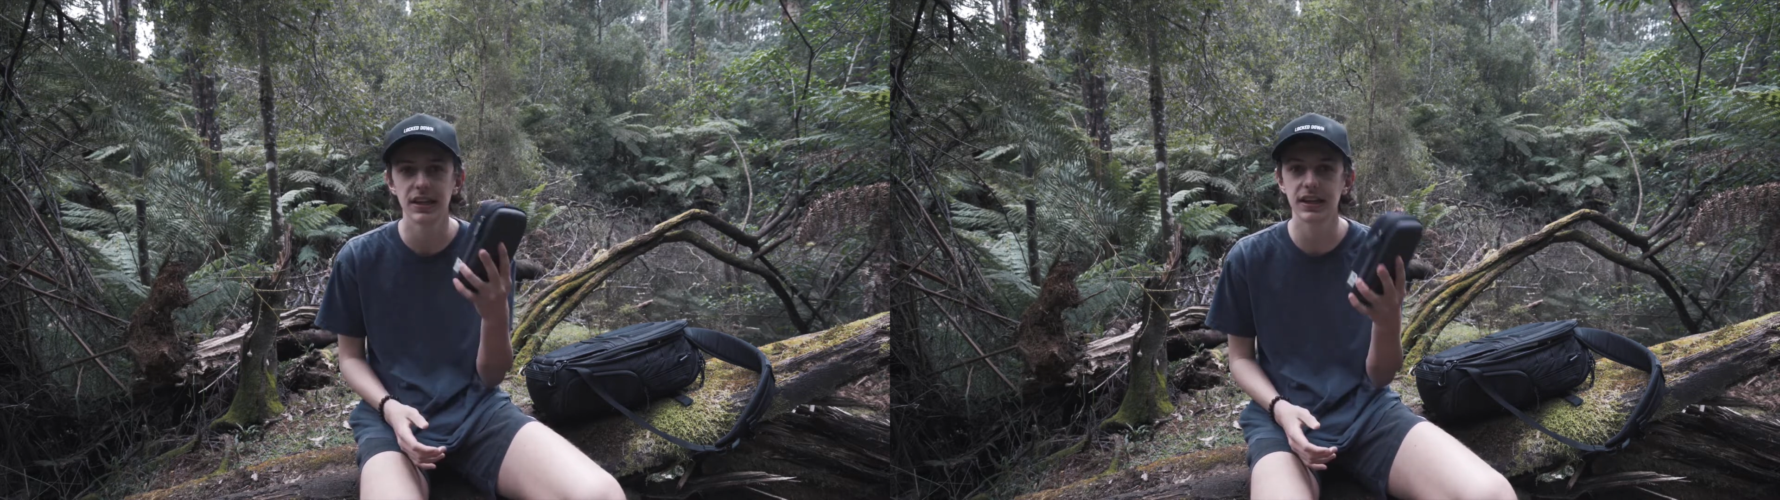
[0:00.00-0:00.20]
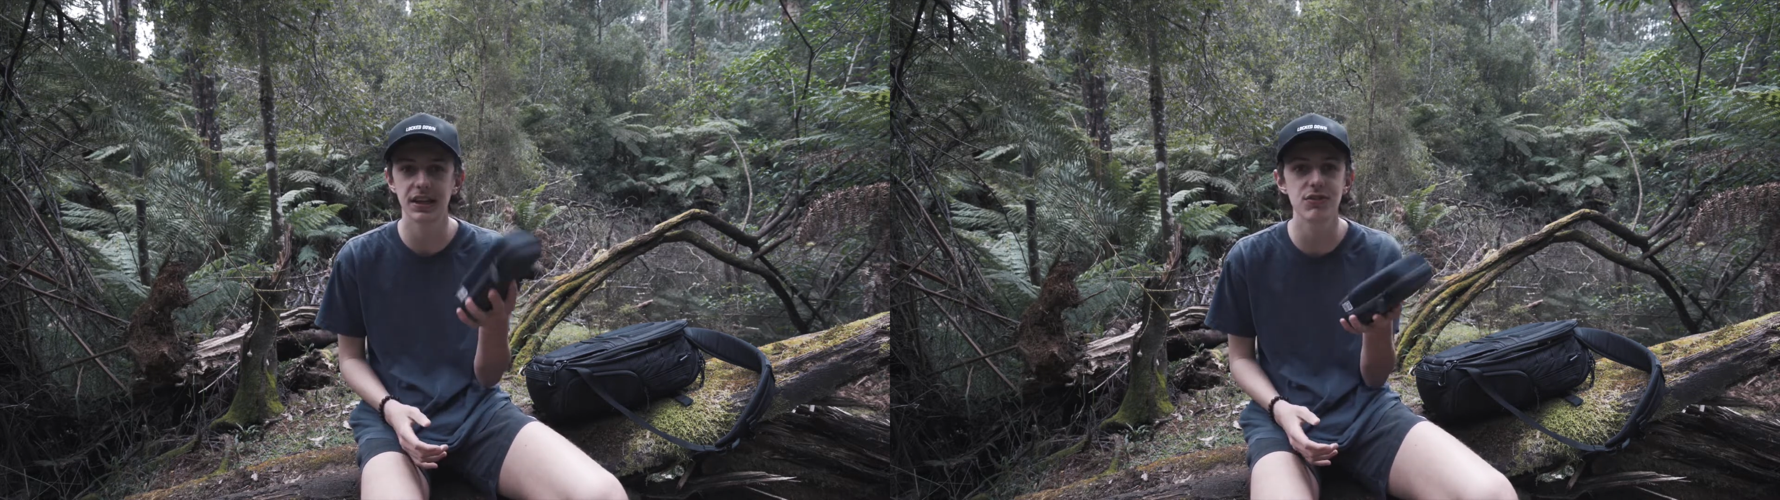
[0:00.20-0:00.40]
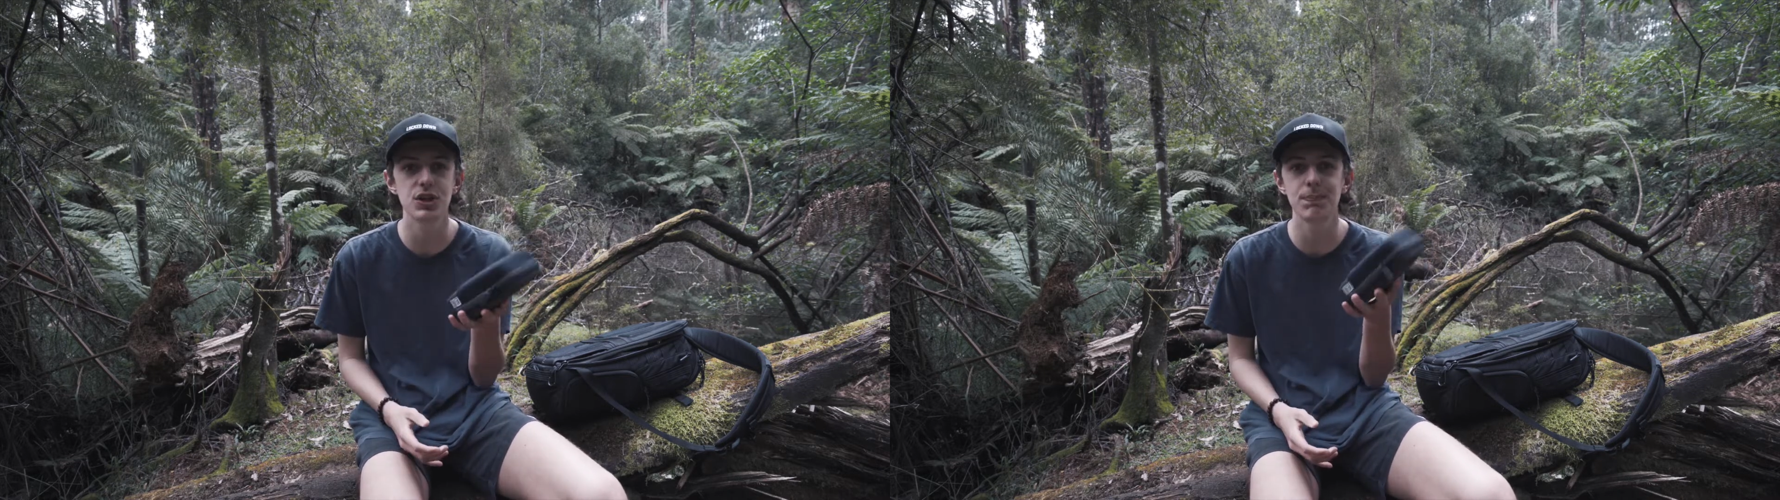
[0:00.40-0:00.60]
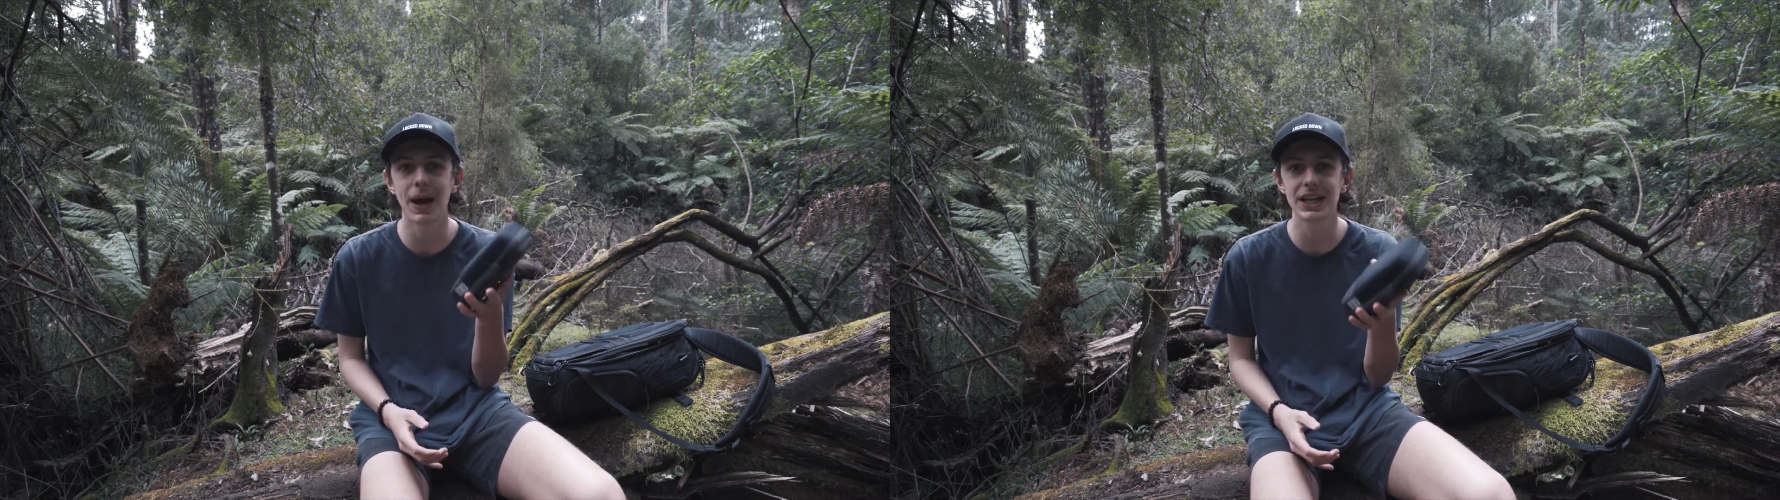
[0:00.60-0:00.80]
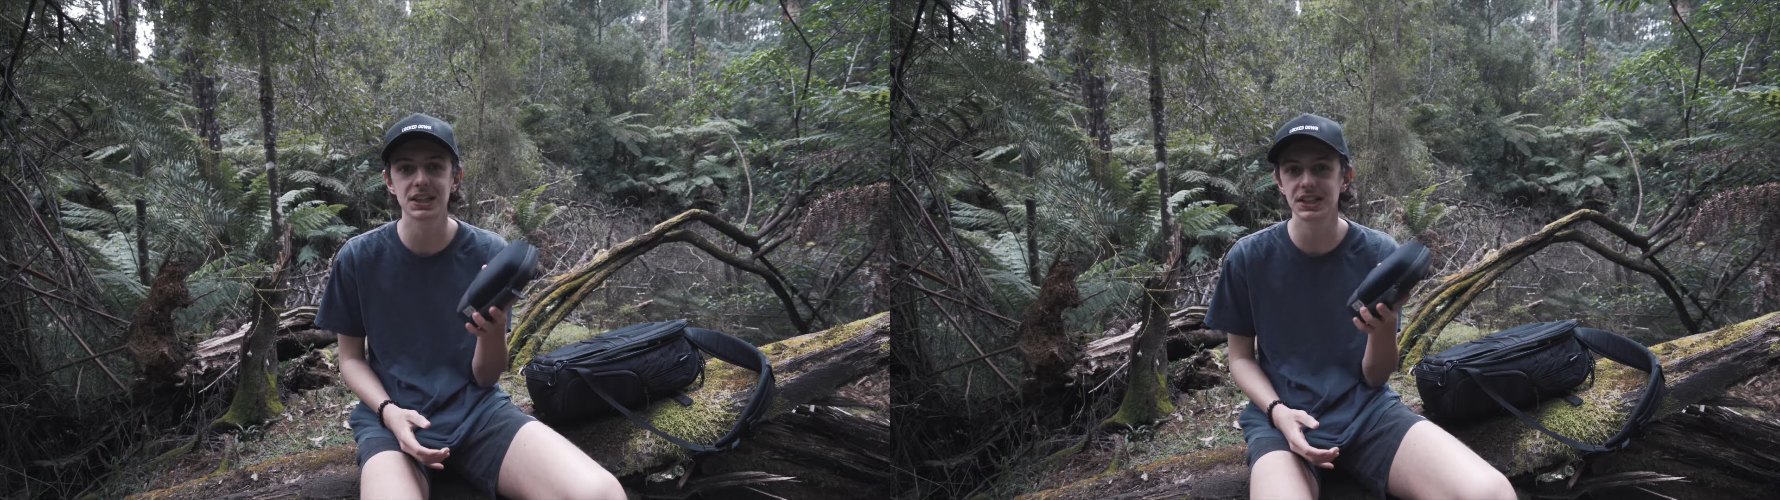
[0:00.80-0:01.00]
it gives you
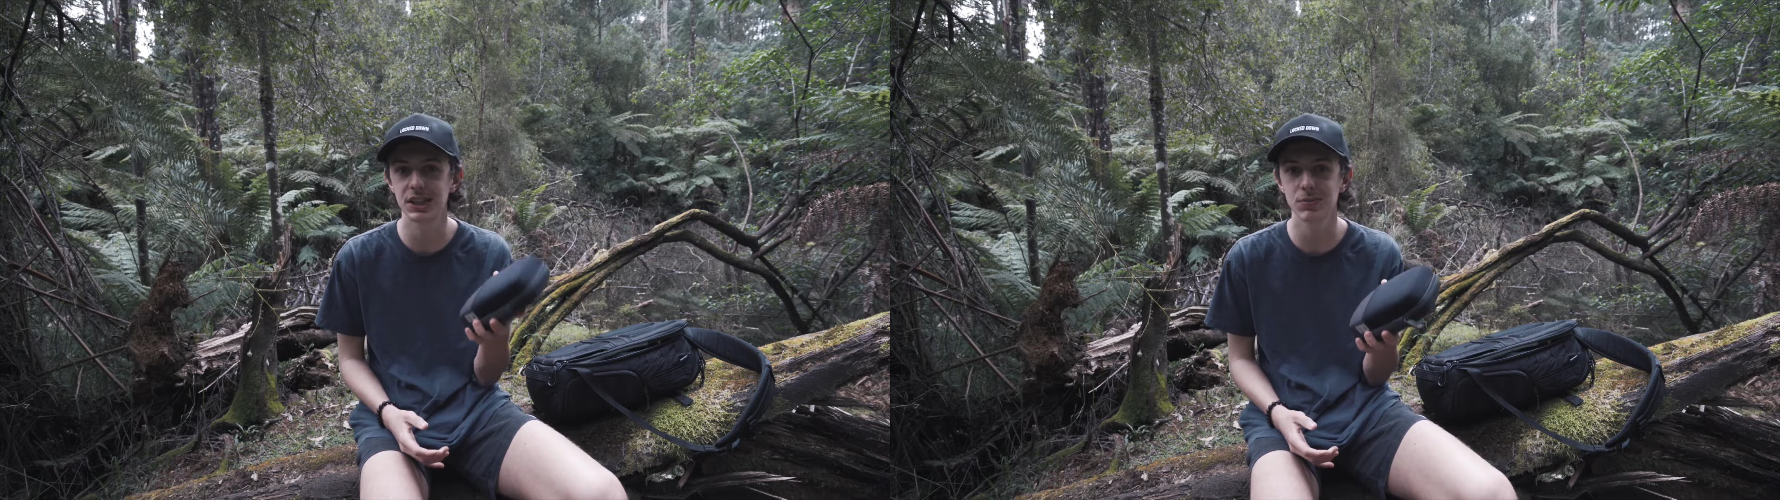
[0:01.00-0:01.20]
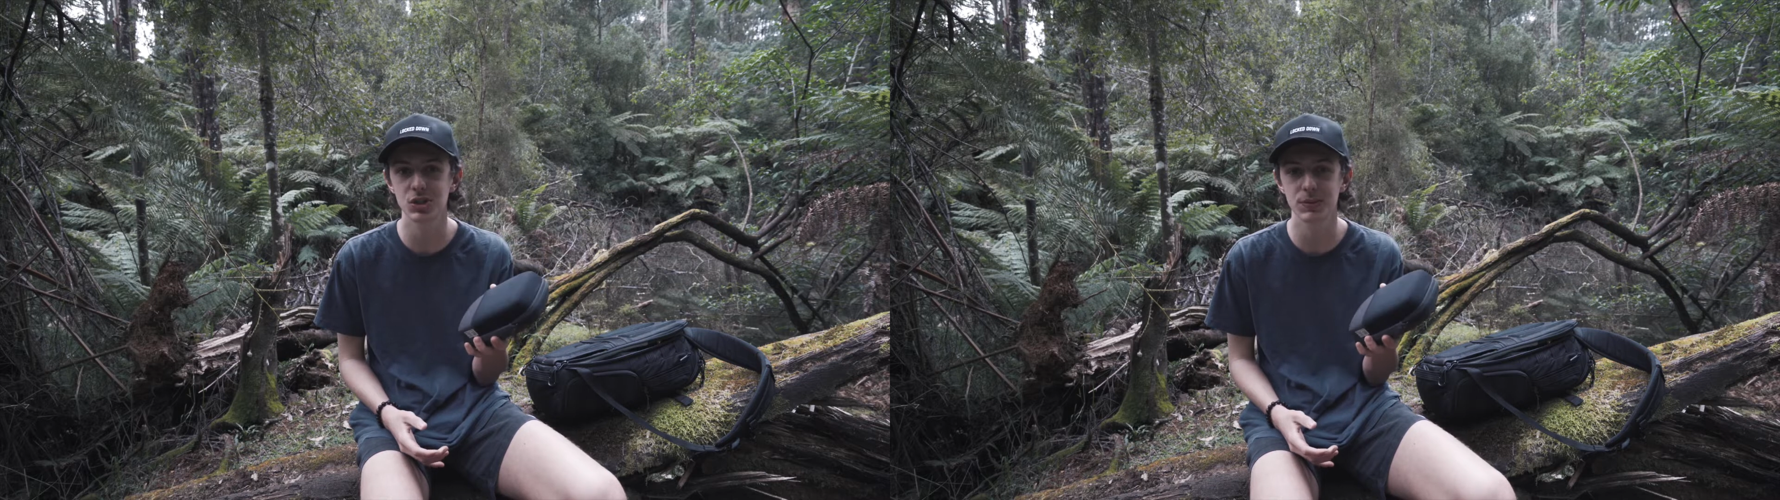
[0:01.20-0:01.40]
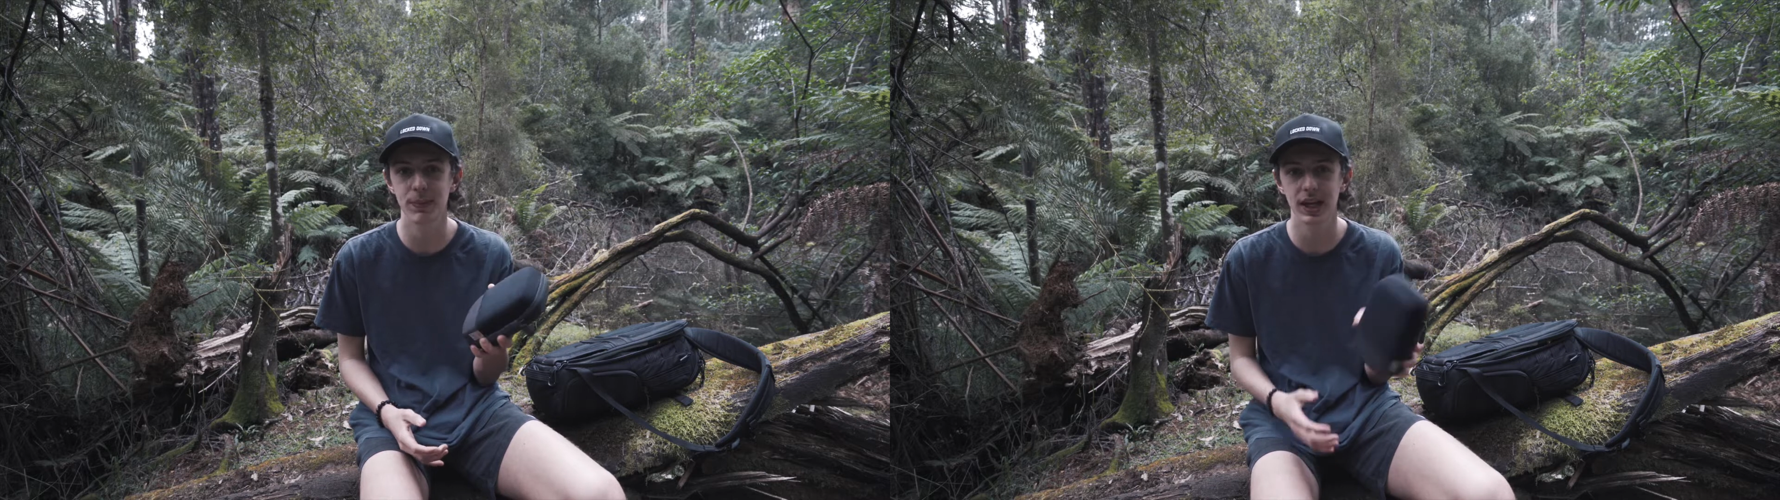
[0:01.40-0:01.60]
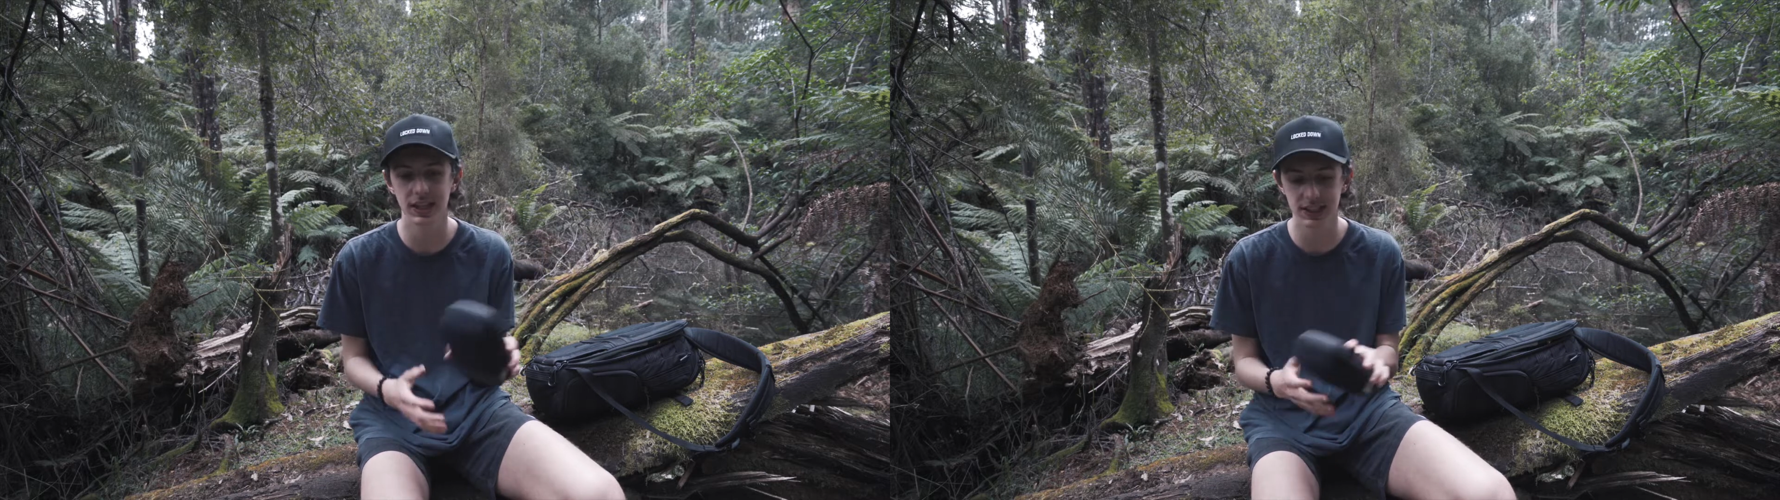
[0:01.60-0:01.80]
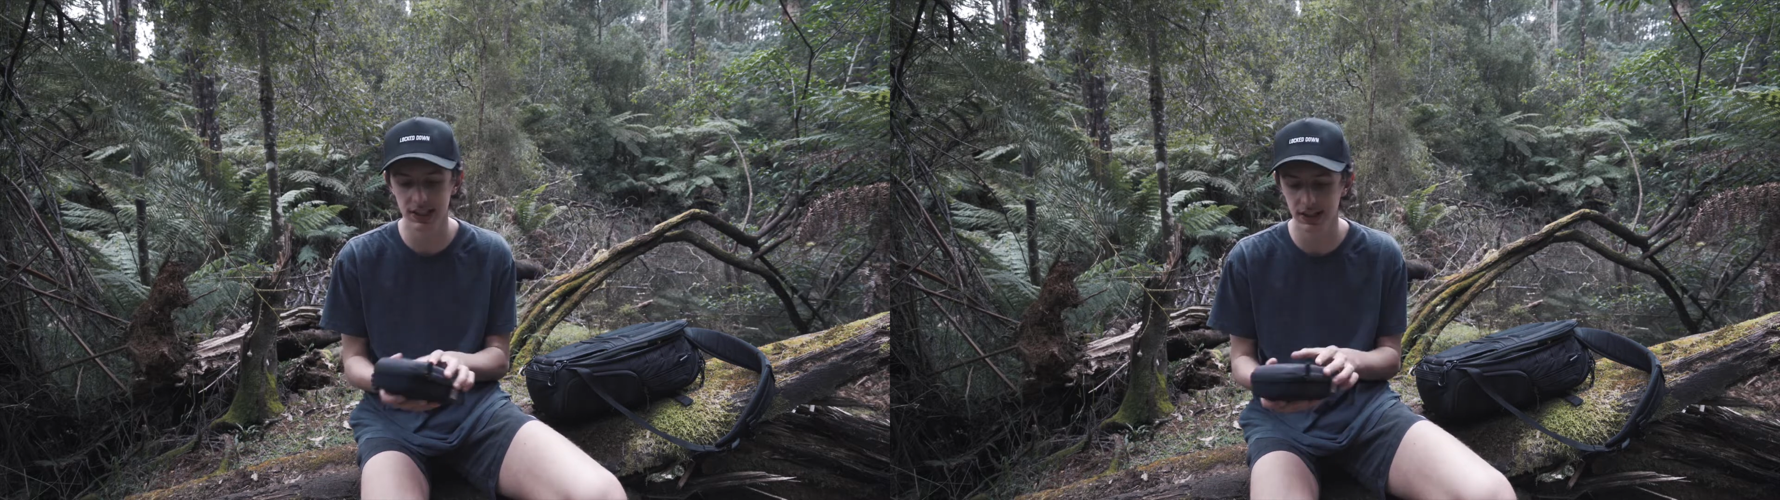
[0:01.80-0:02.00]
basically similar
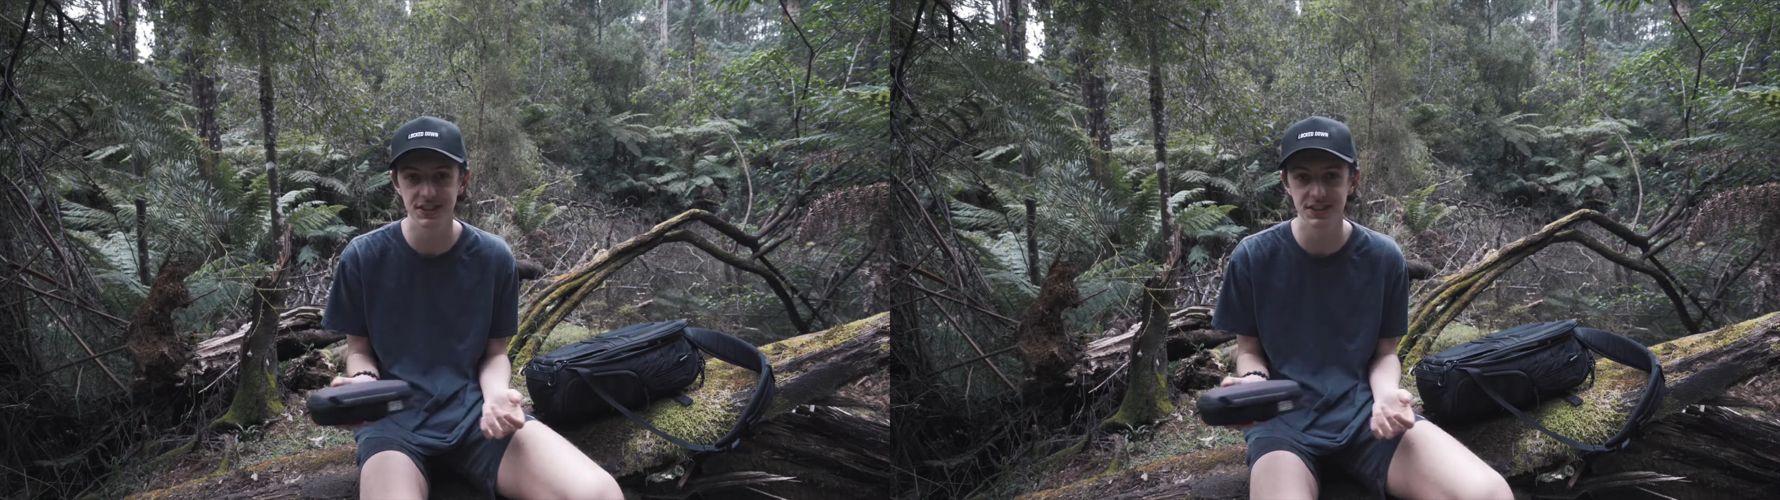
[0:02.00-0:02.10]
specs.